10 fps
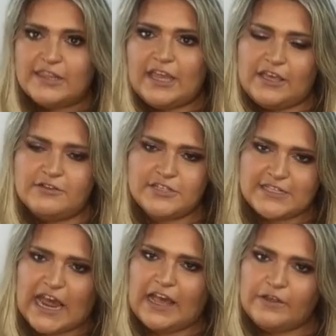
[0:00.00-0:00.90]
and like you just
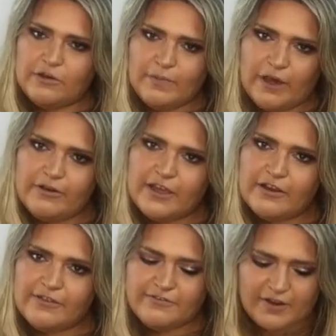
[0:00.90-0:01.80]
tie a little bow here
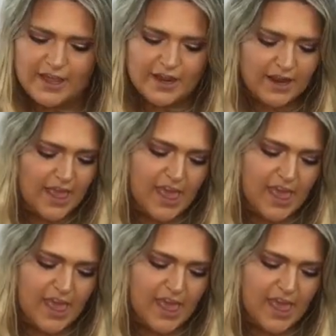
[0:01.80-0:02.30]
in the front.